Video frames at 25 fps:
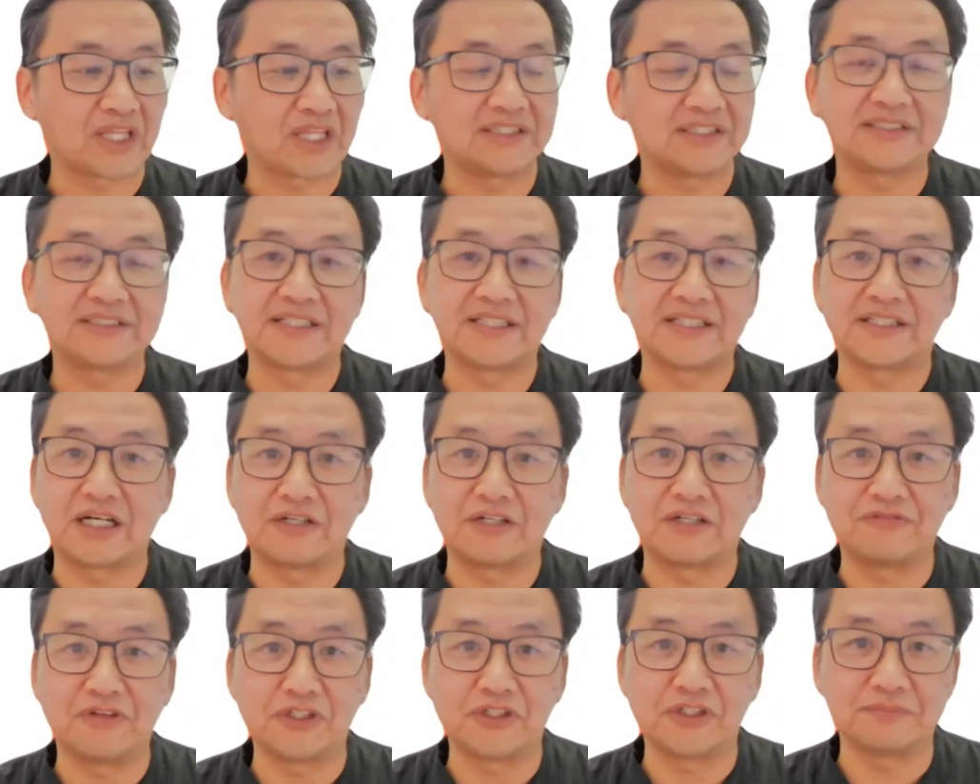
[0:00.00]
This is
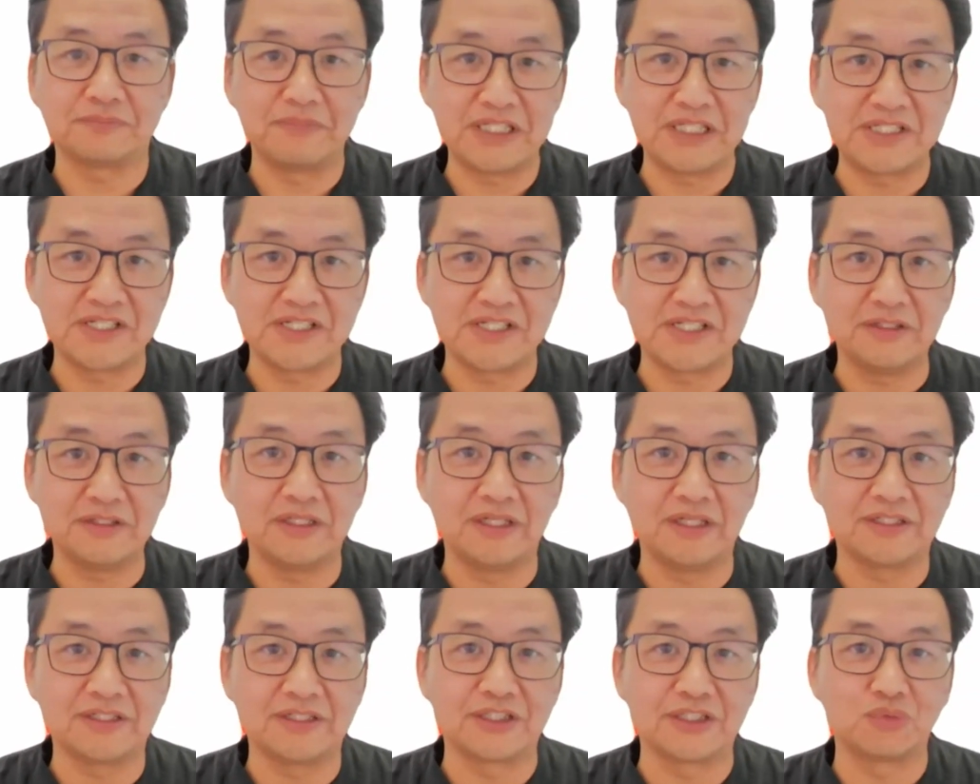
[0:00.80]
our first
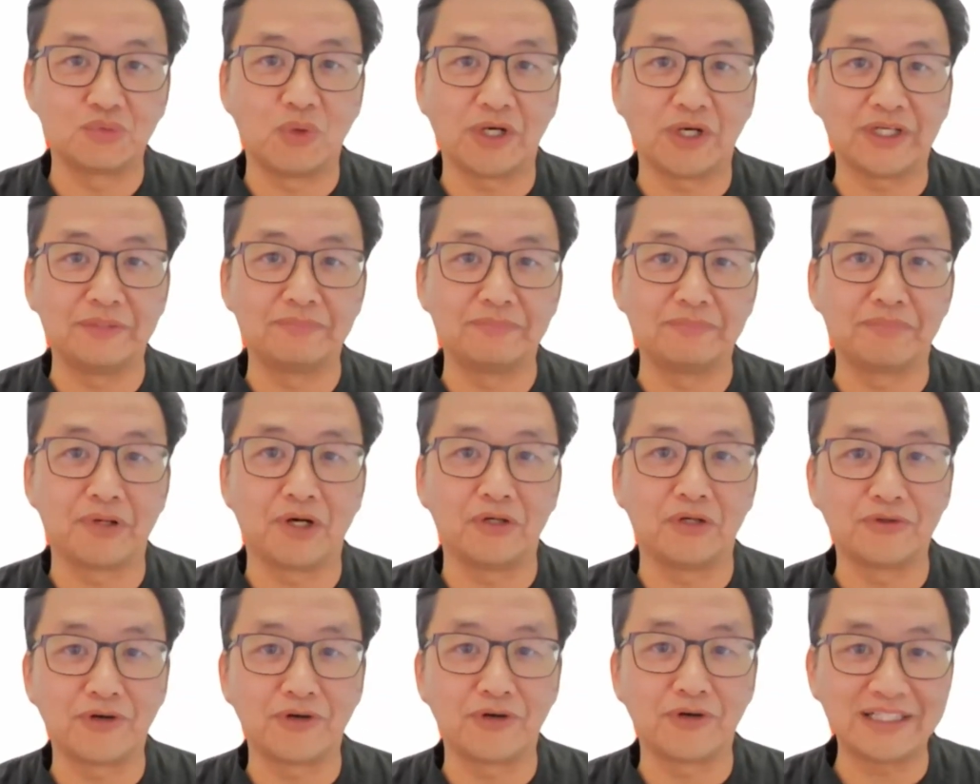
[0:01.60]
meeting. It is work in
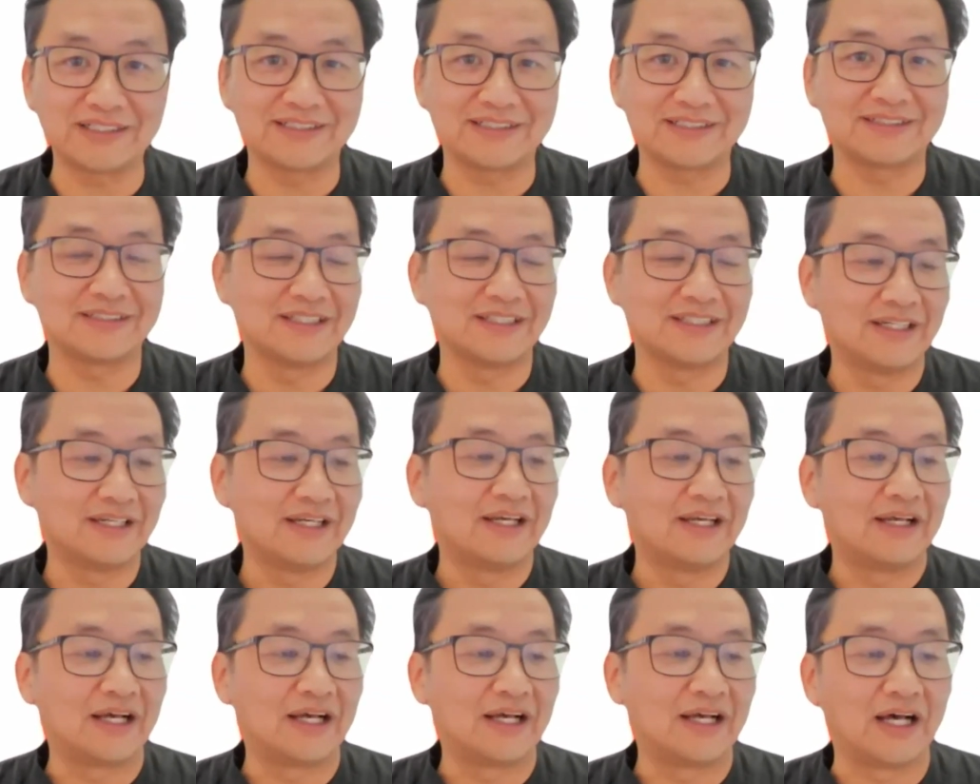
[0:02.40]
progress.
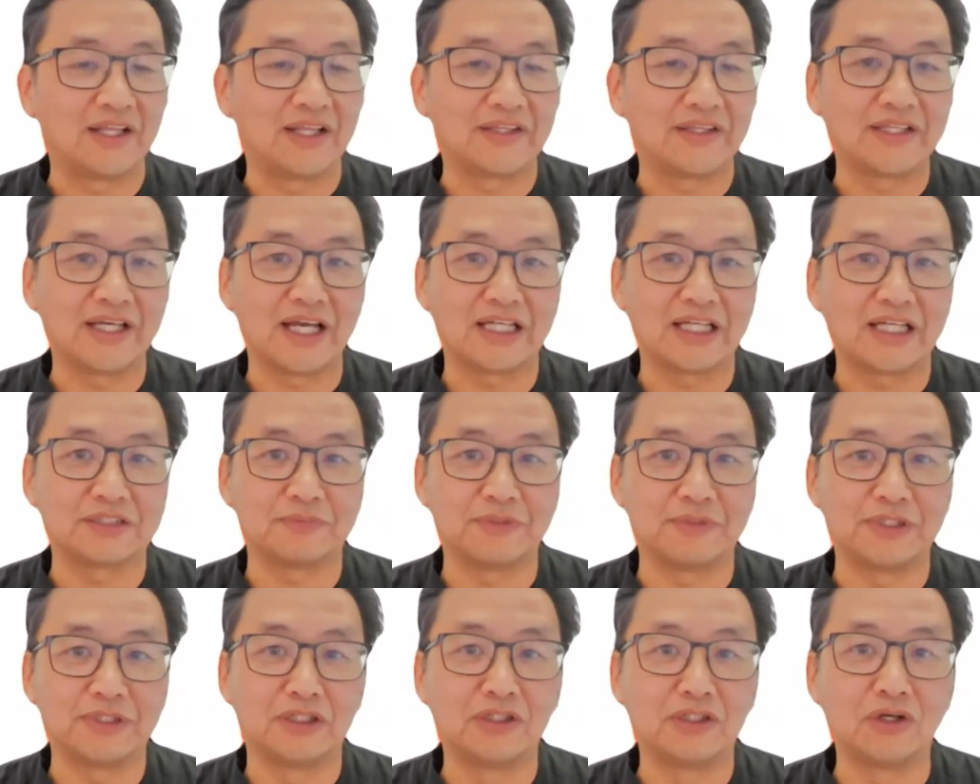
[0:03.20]
There has
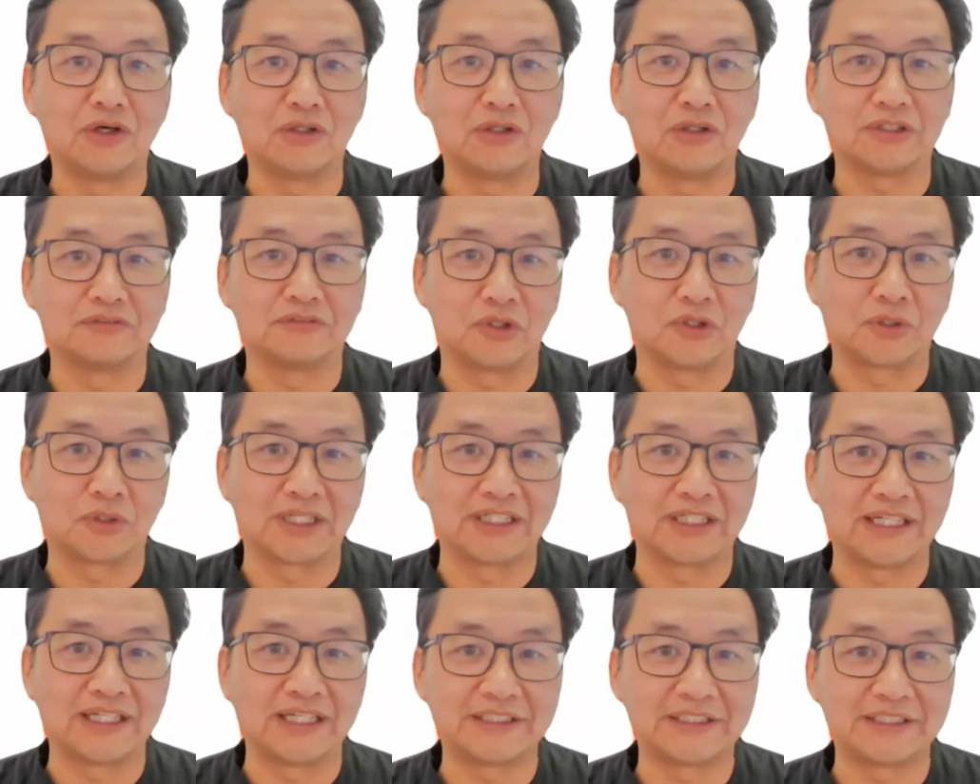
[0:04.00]
been a lot of
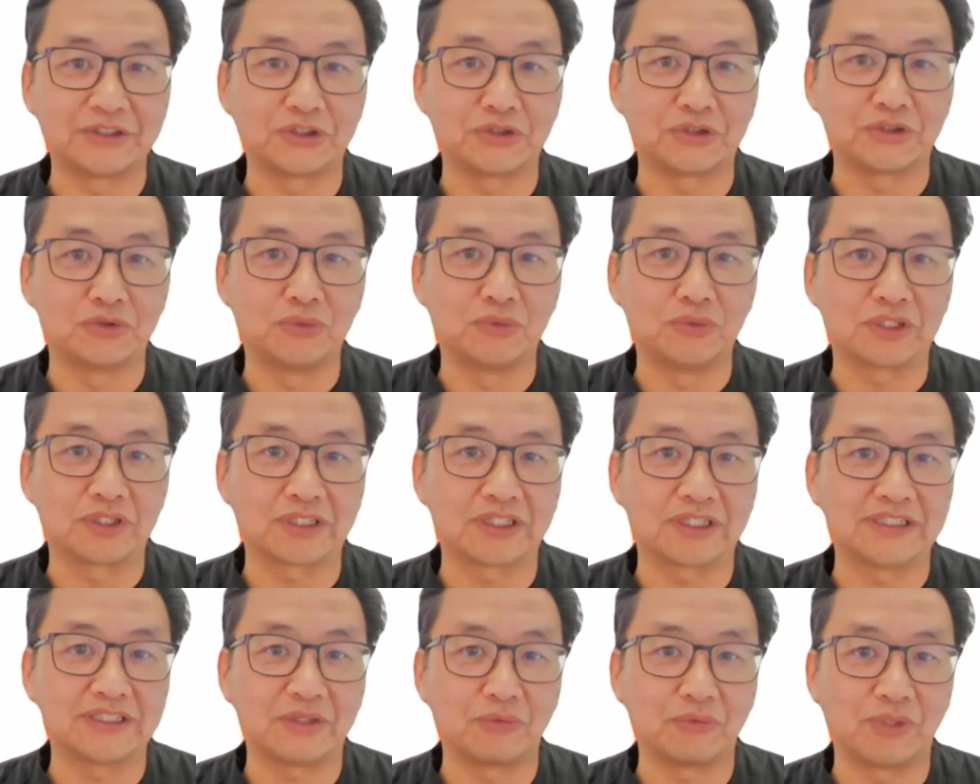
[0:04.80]
organizational
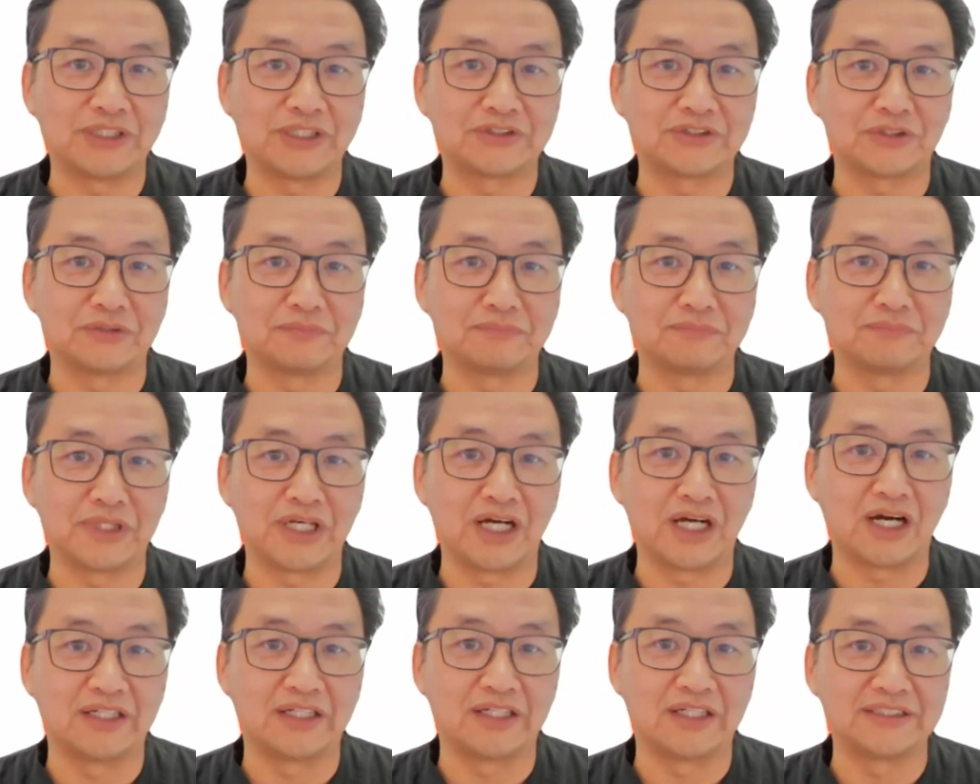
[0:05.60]
work that went on
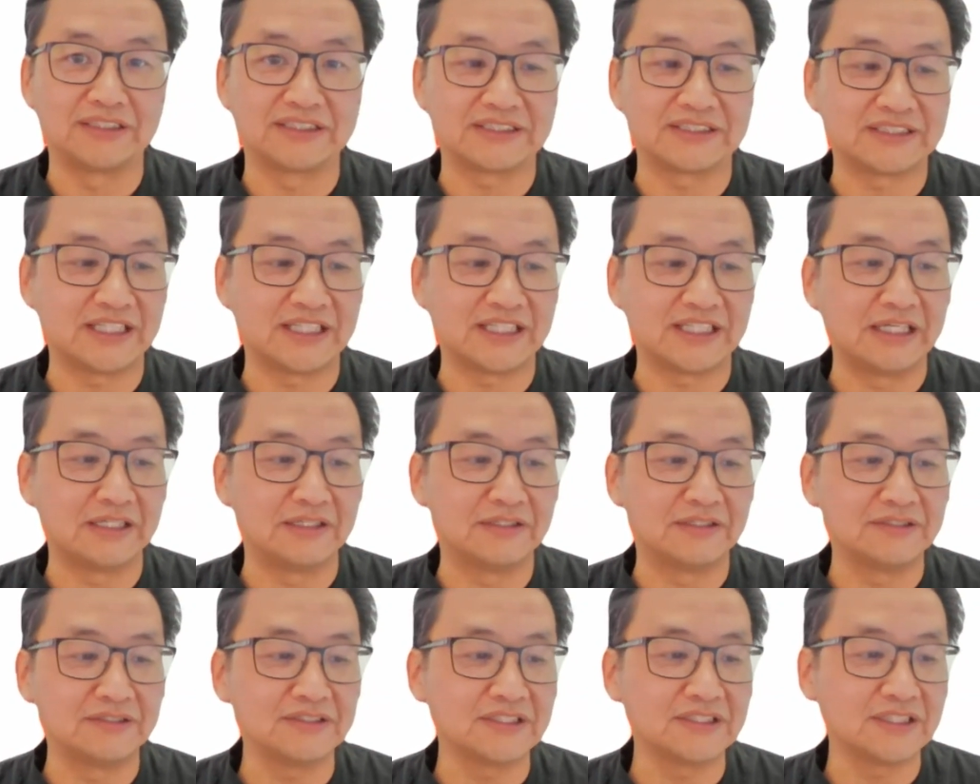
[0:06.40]
behind the
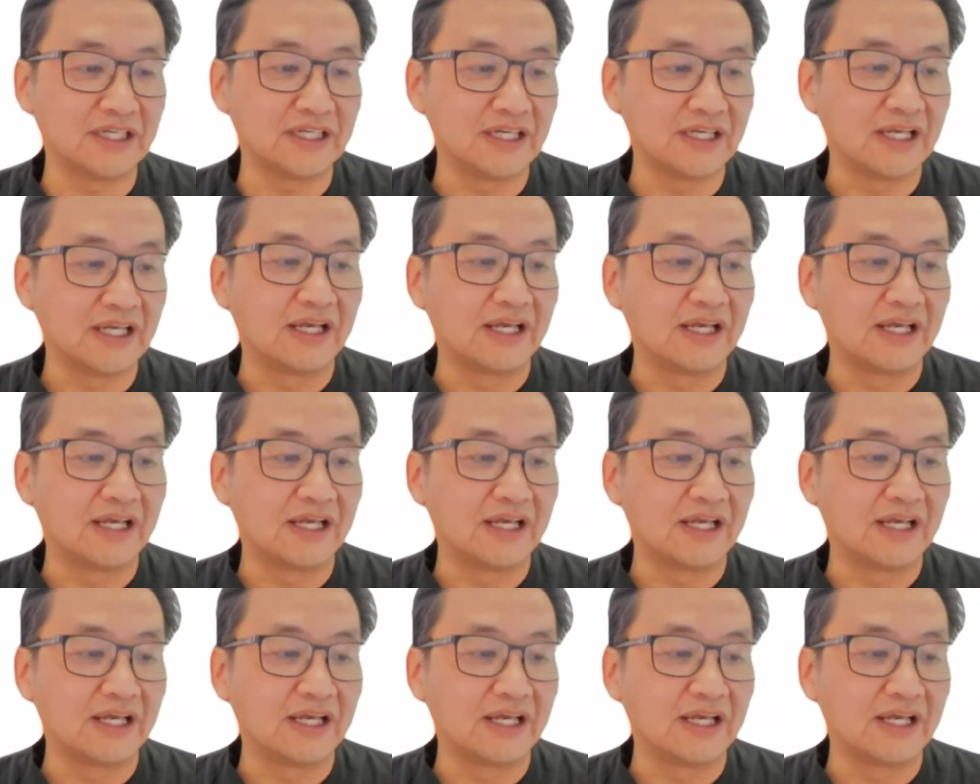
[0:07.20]
scenes.